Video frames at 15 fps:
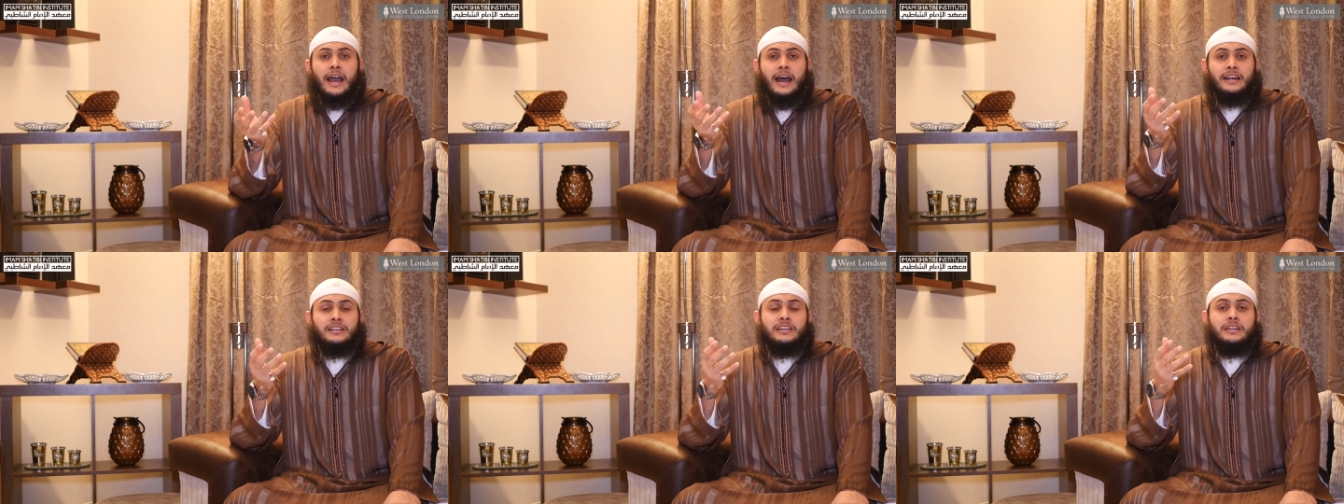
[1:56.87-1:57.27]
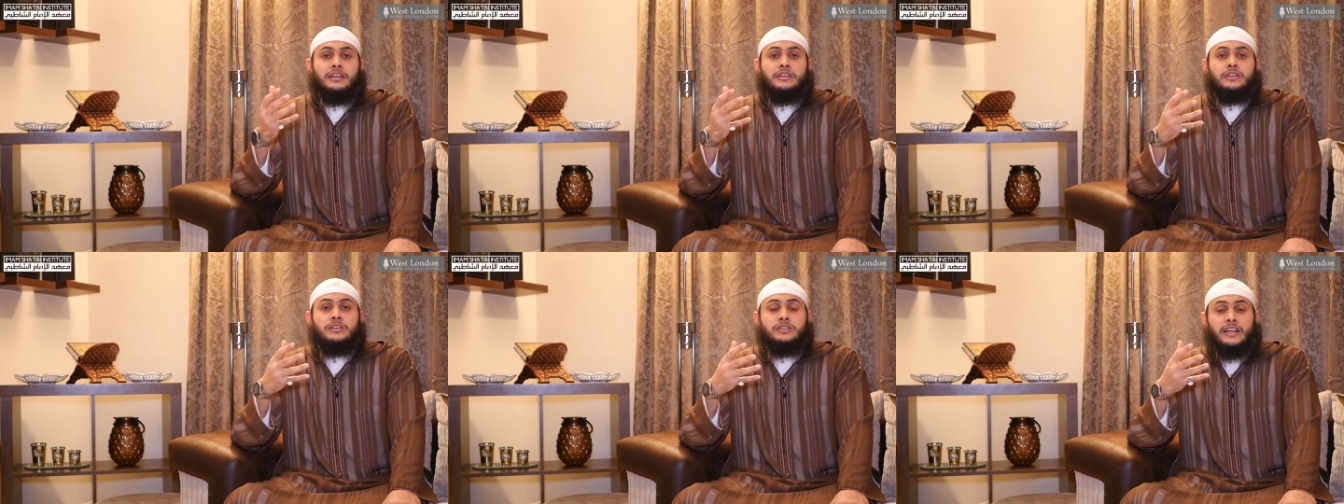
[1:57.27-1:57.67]
and
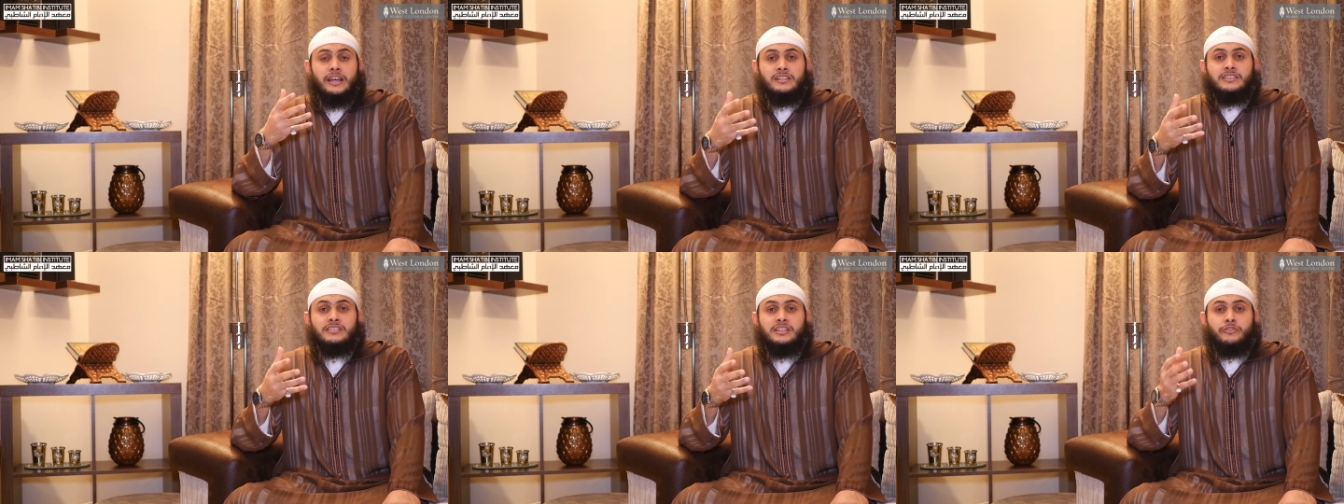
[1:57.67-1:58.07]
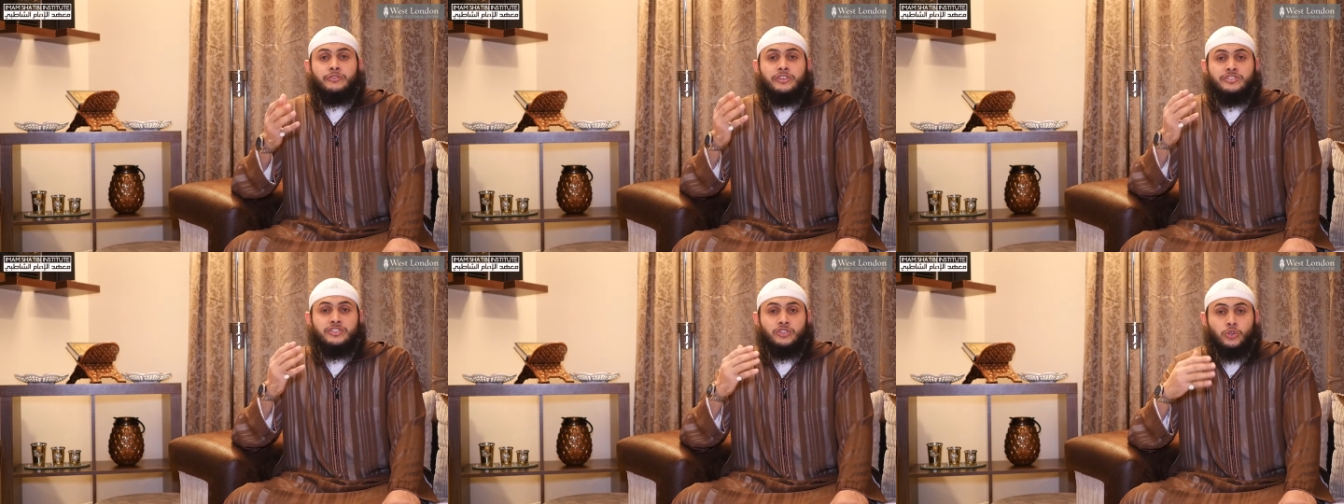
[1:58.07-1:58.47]
he tells us of
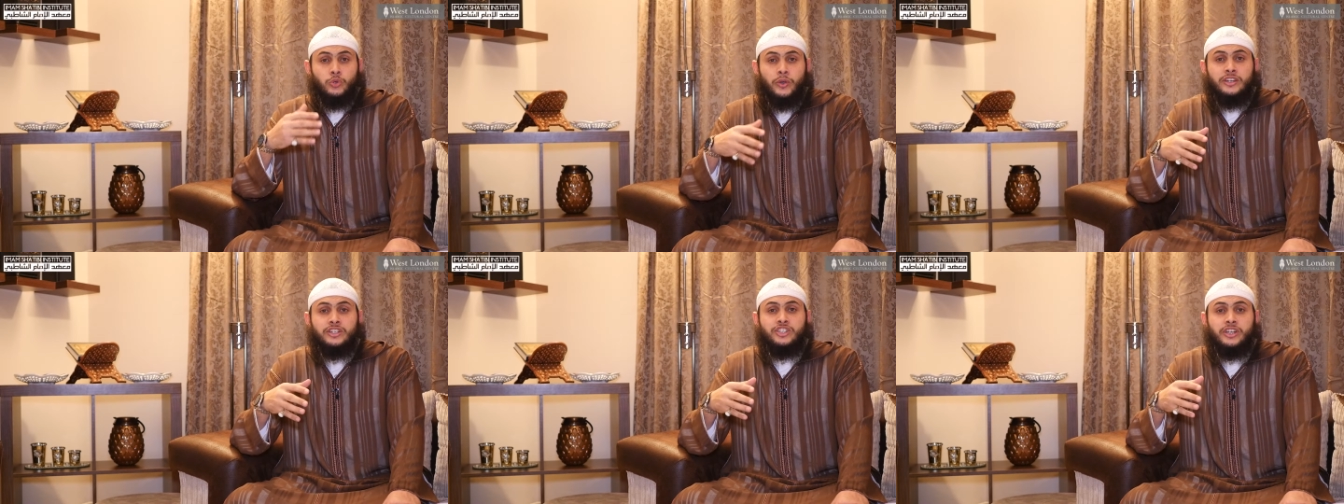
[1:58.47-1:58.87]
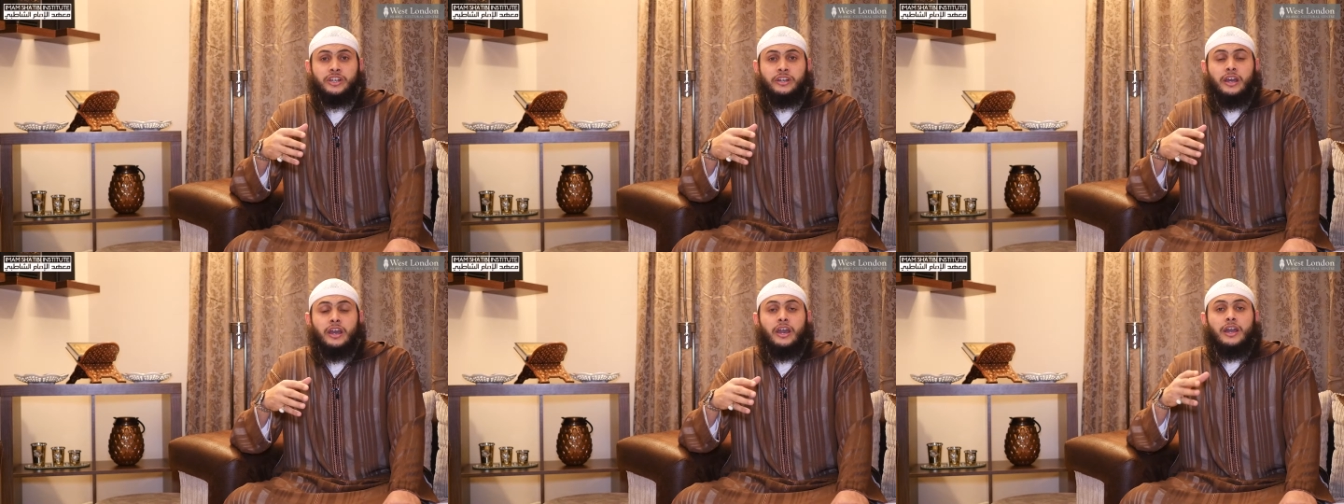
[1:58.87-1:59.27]
the
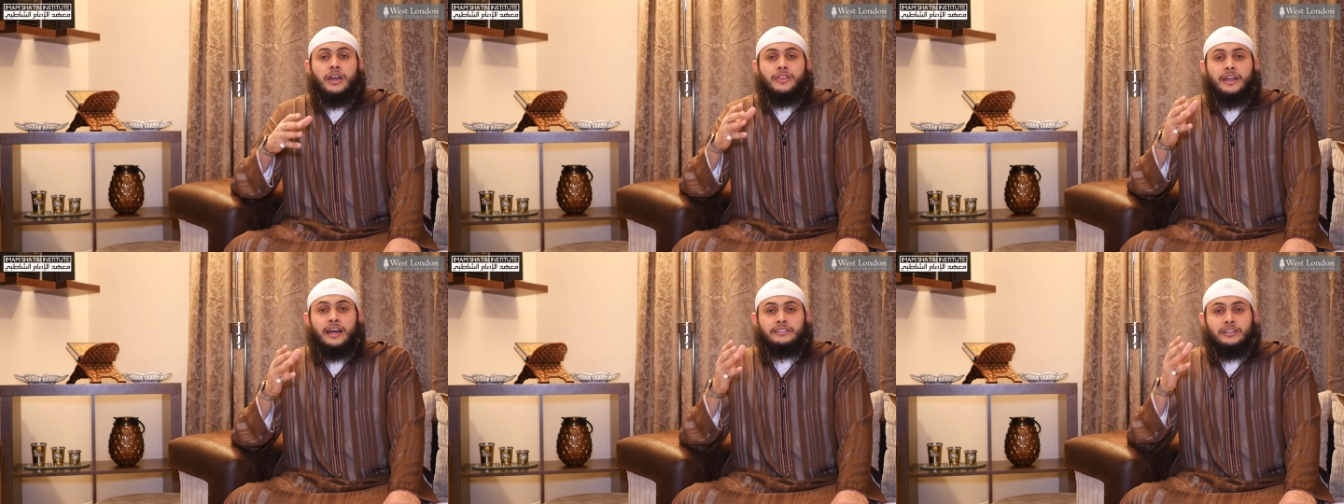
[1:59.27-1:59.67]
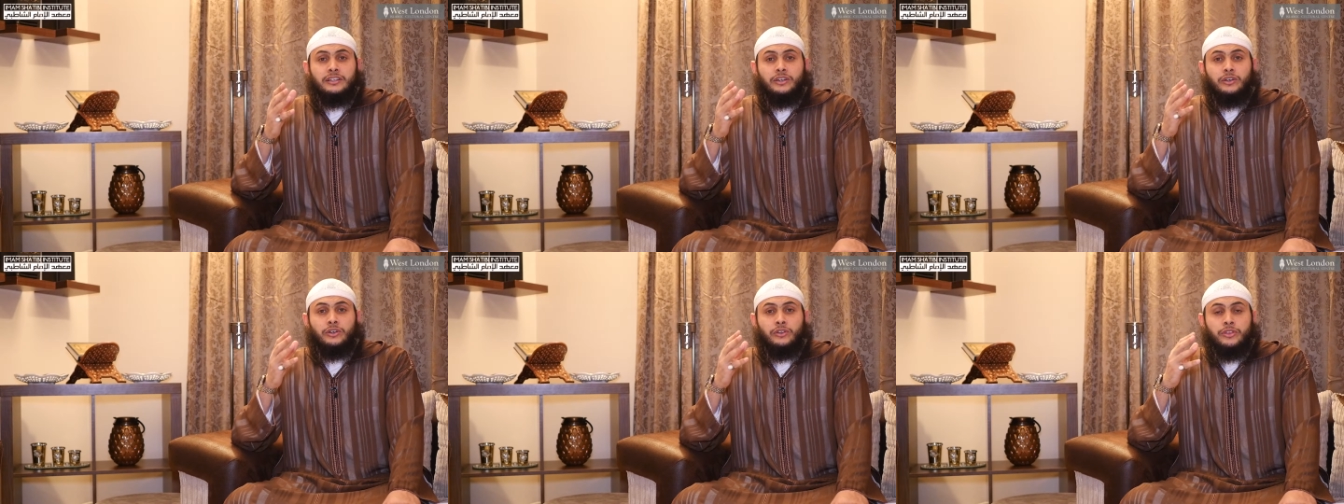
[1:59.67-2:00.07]
situation that
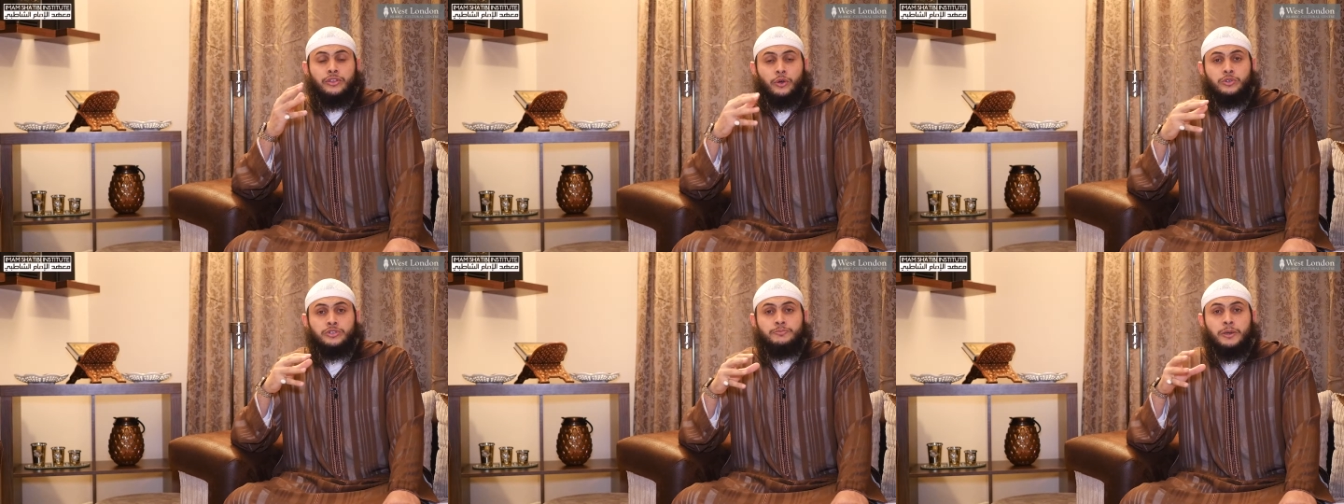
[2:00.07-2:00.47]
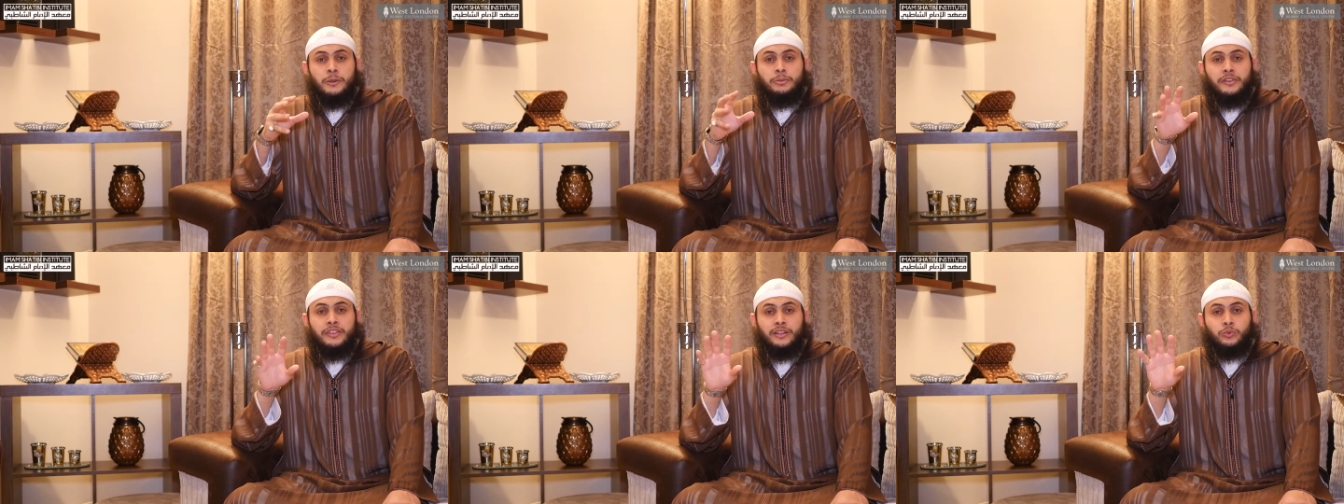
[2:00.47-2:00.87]
those
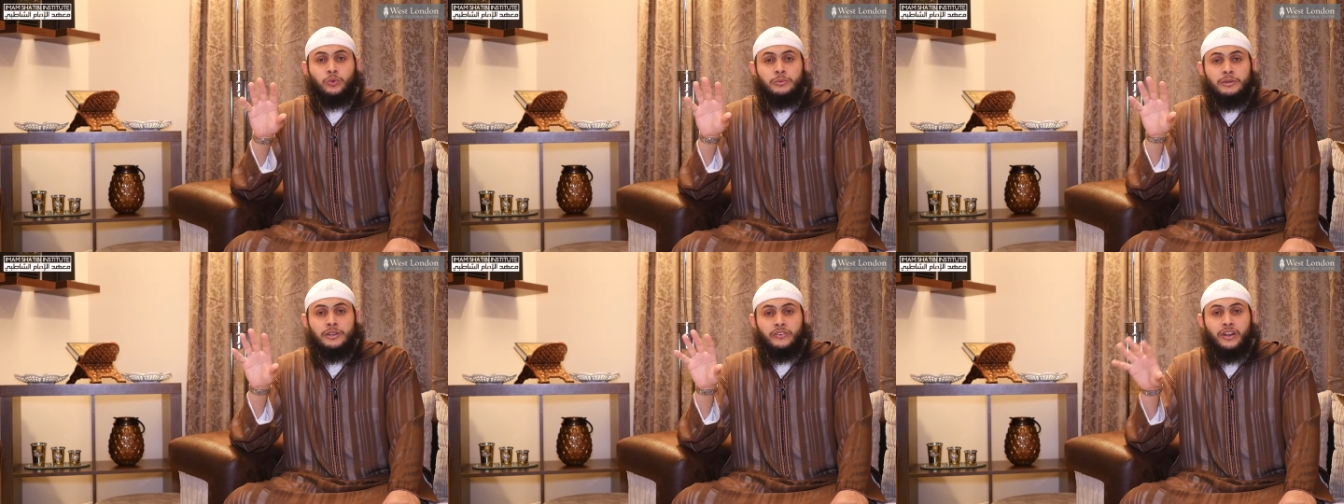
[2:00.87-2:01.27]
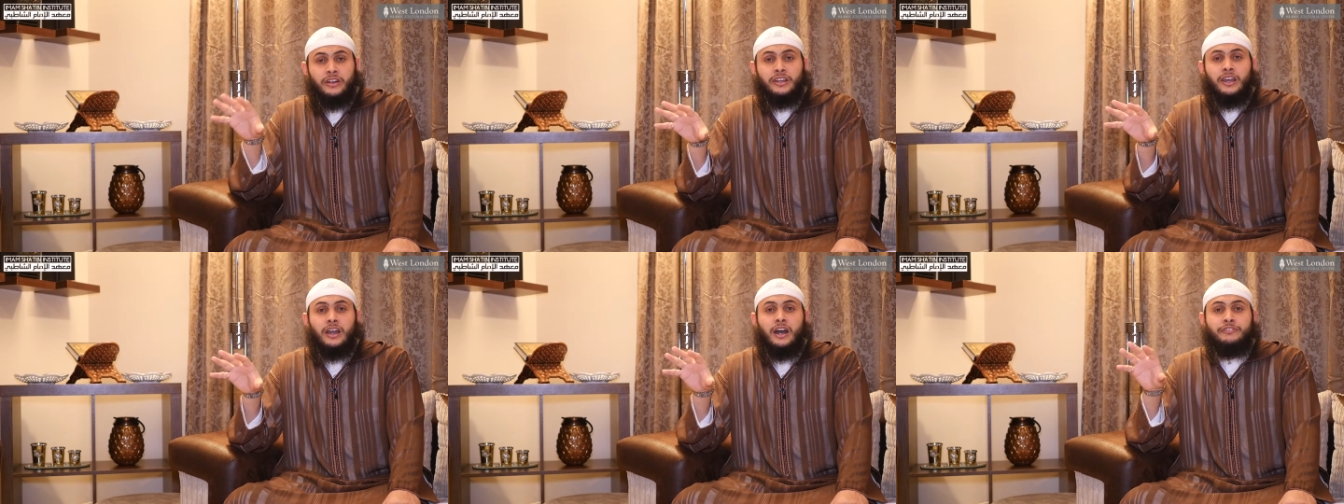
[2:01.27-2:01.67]
people that will be
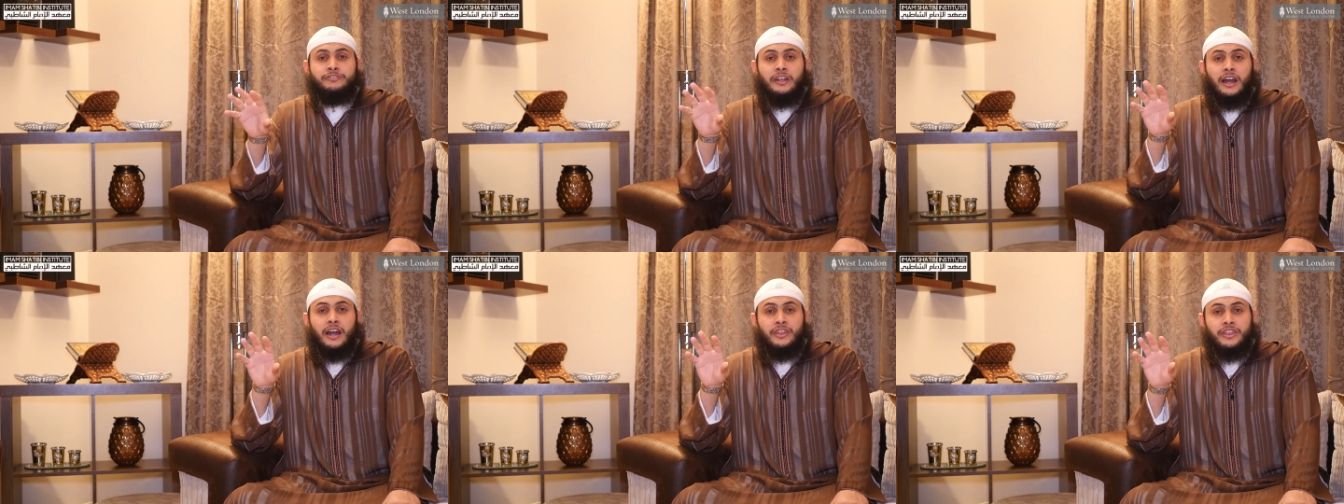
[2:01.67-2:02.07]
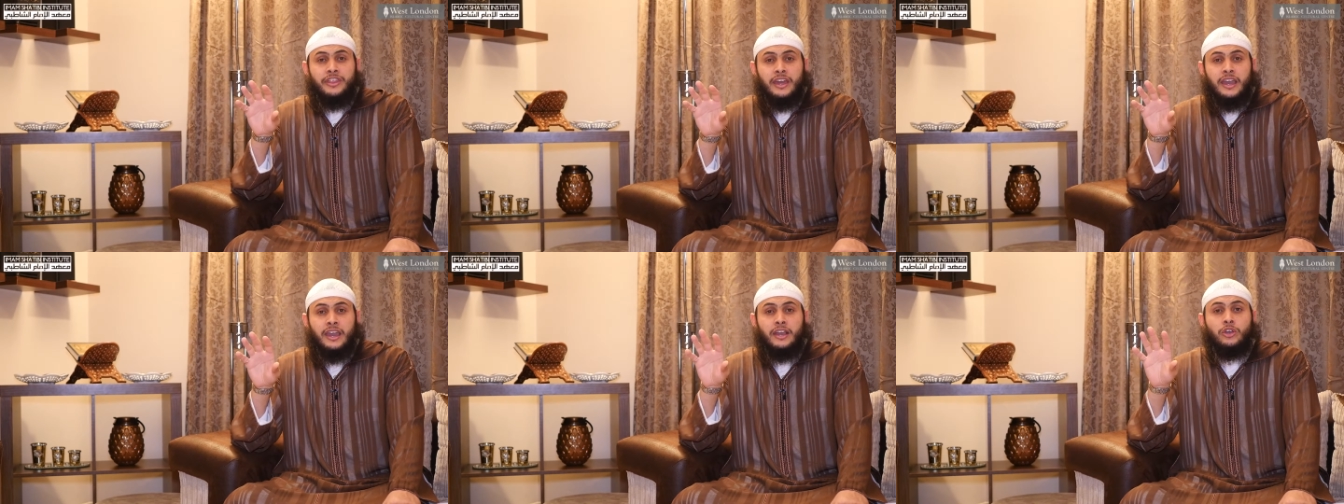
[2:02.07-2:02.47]
running after and
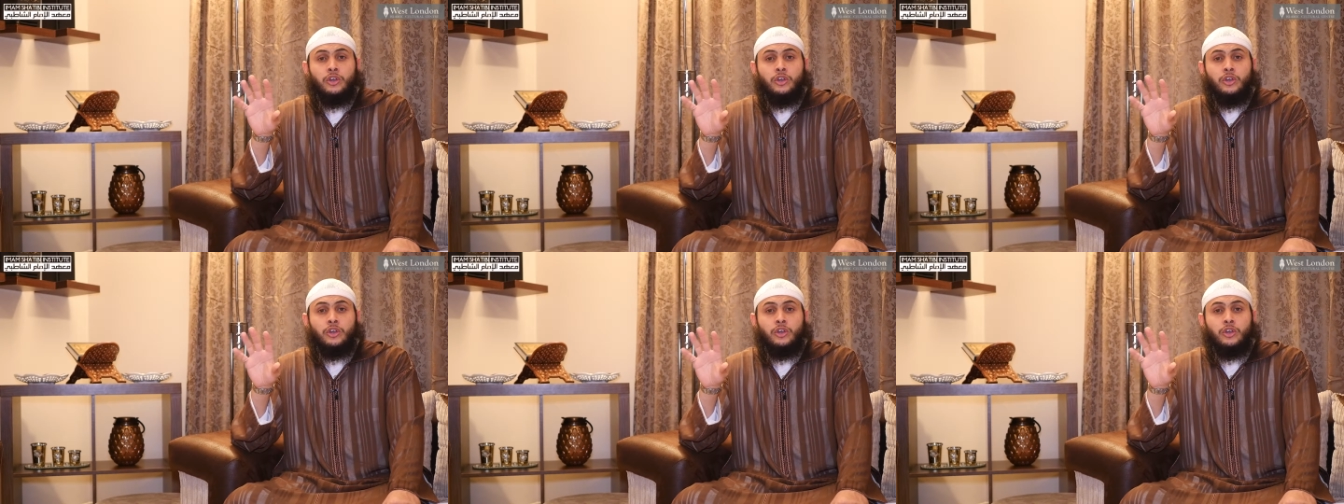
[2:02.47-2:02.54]
their